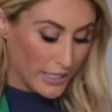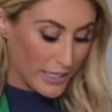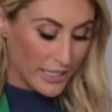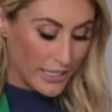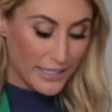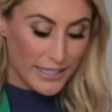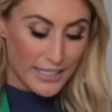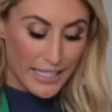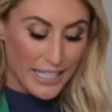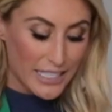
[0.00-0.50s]

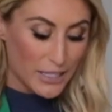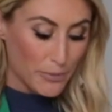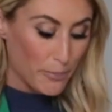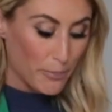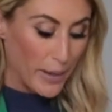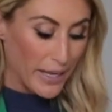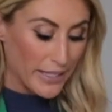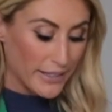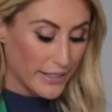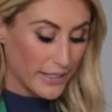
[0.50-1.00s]
it's as
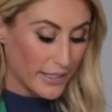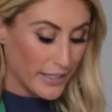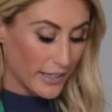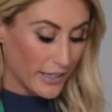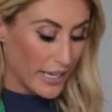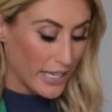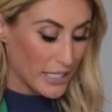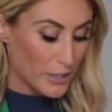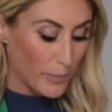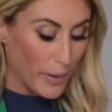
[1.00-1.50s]

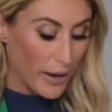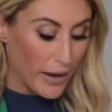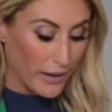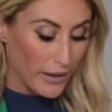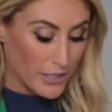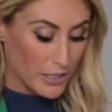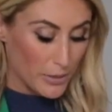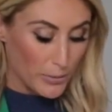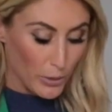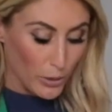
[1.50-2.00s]
messy as
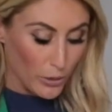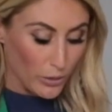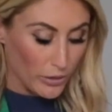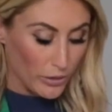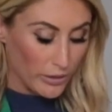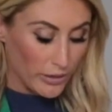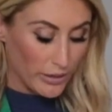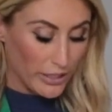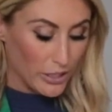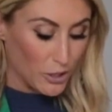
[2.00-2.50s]

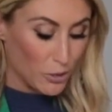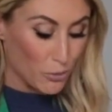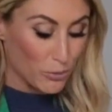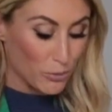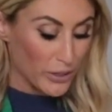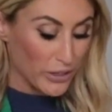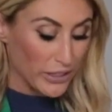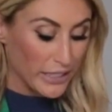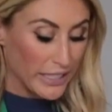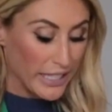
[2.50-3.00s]
possible and you
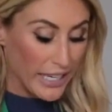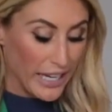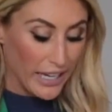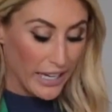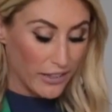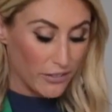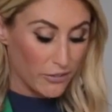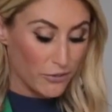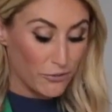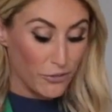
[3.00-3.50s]
really
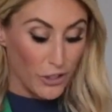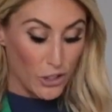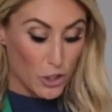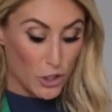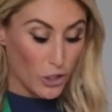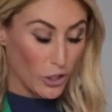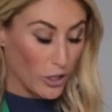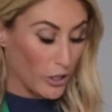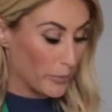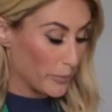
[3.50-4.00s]
can't fudge
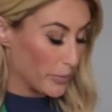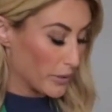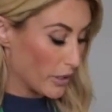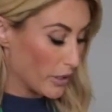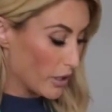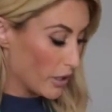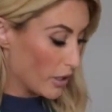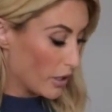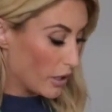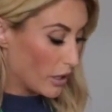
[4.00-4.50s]
it up.
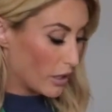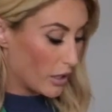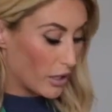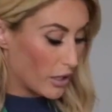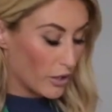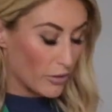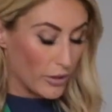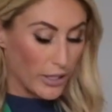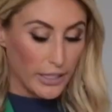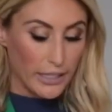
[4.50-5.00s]

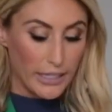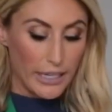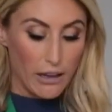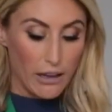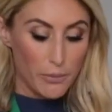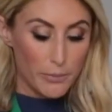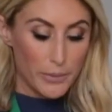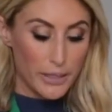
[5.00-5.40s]
All right, now I'm